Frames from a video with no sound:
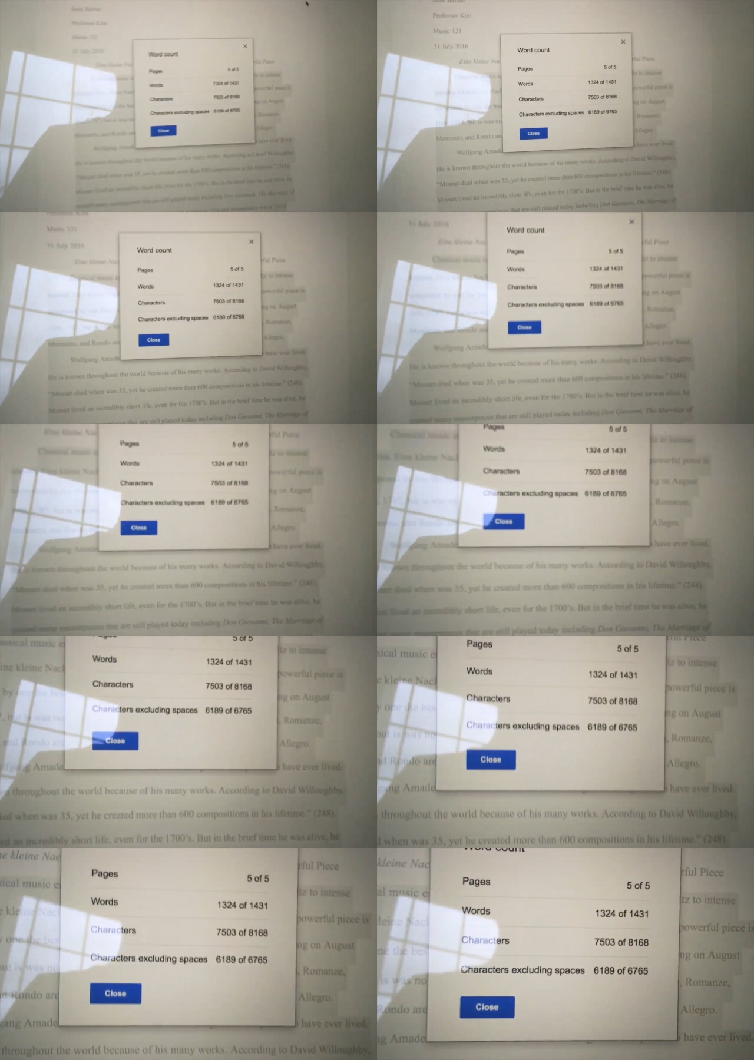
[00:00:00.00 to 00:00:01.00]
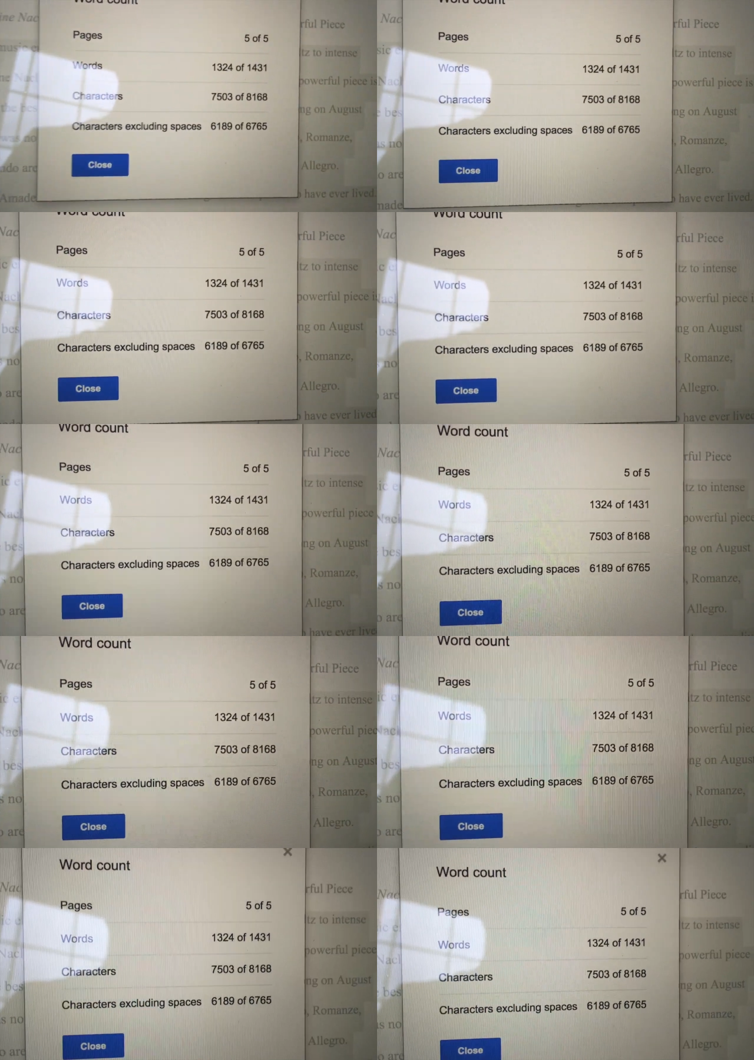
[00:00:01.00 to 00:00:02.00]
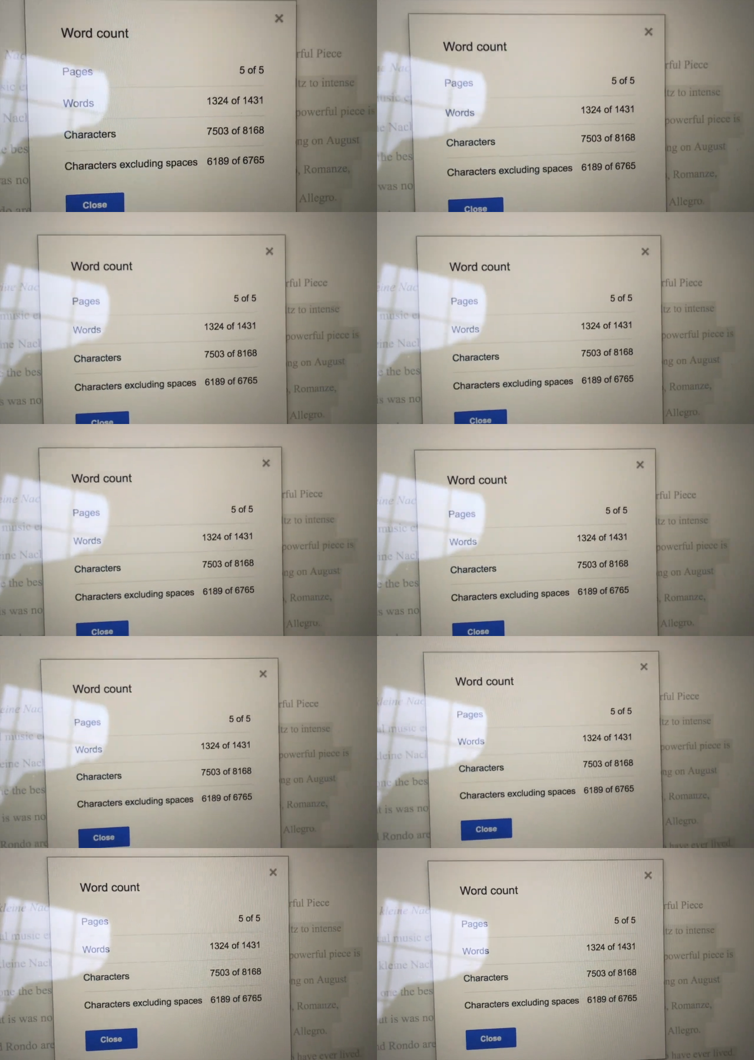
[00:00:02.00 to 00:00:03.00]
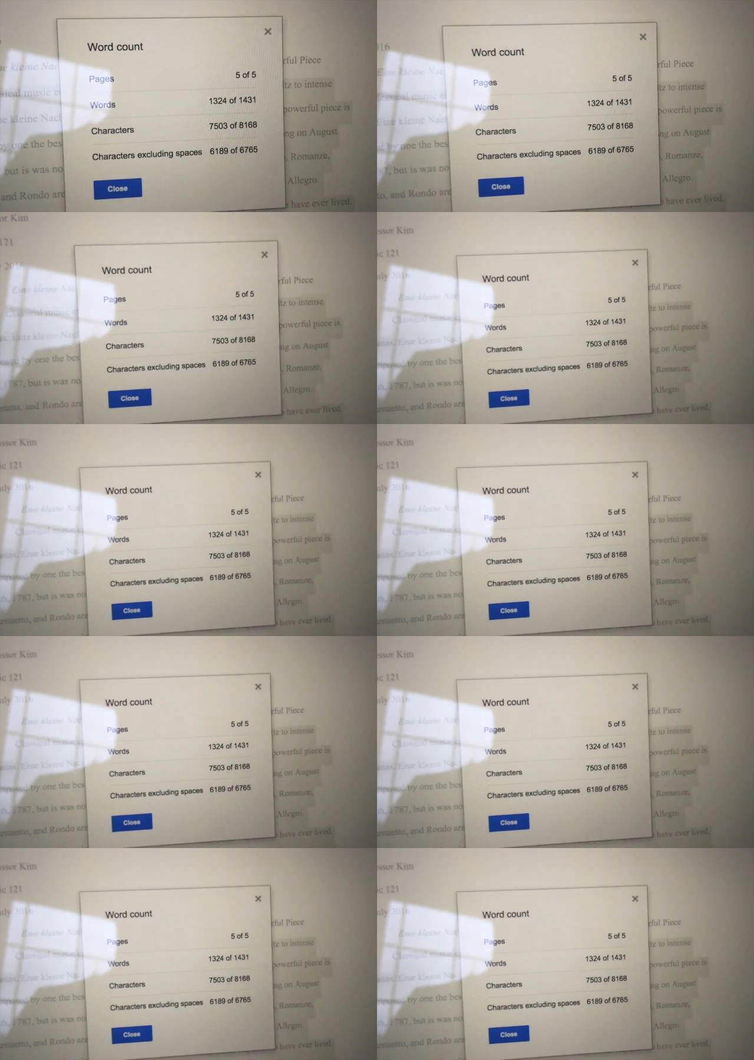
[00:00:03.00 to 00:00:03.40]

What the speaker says: (no speaker visible)